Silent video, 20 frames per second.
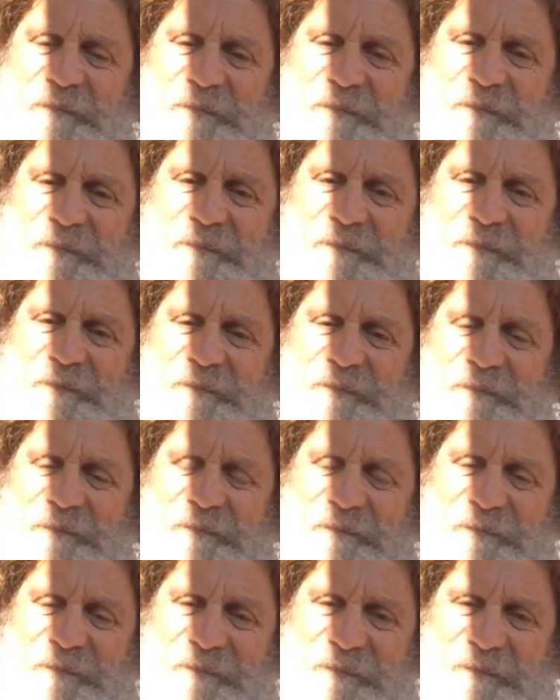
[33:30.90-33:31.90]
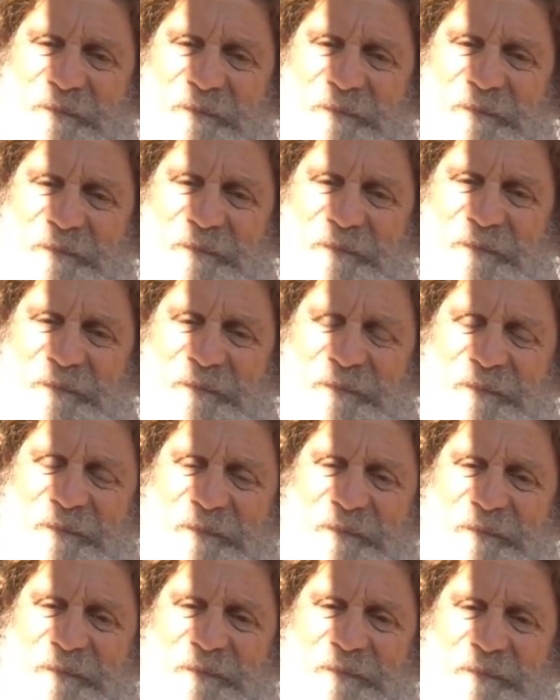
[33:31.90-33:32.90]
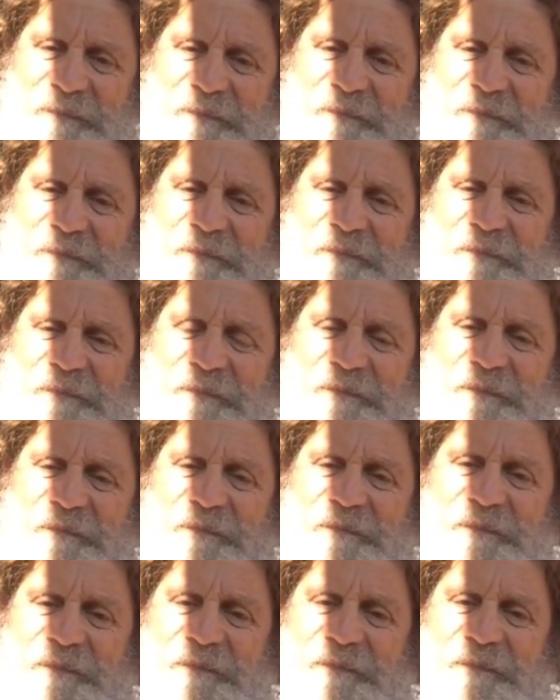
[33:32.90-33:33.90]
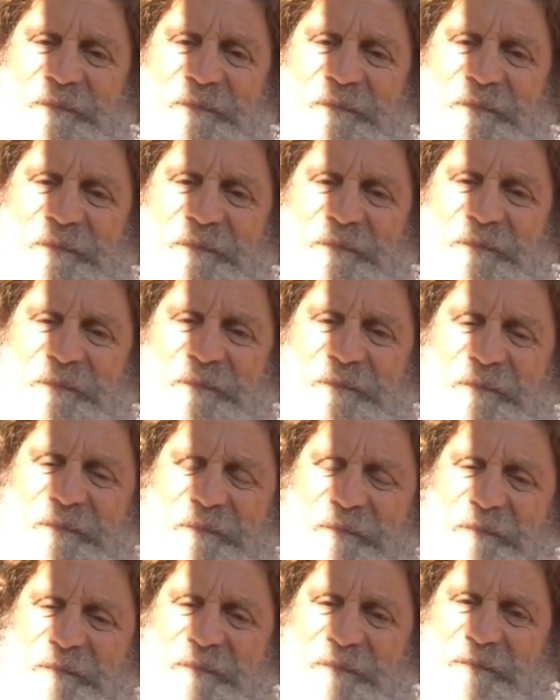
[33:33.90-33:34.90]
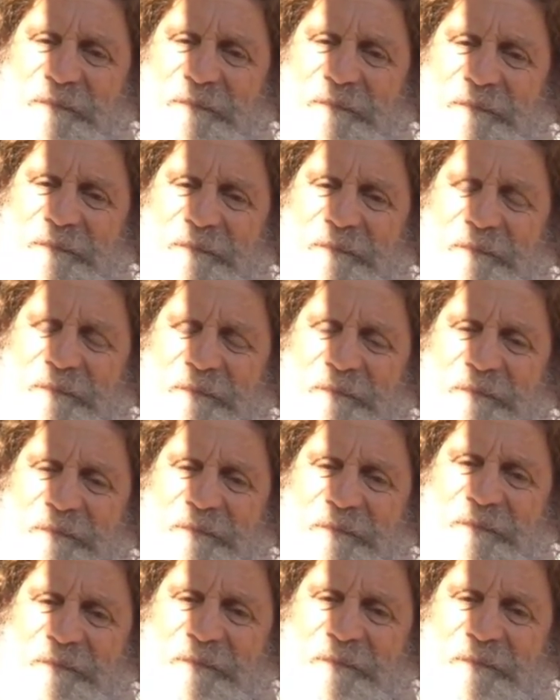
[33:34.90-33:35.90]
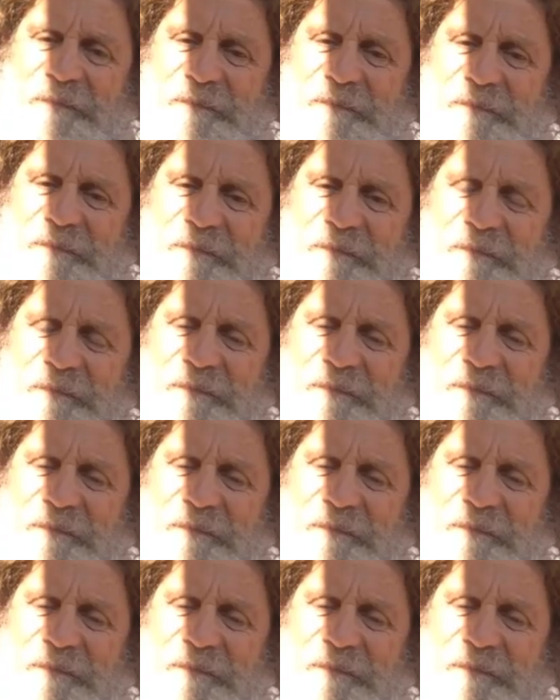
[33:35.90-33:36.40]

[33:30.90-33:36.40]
The person shown says nothing.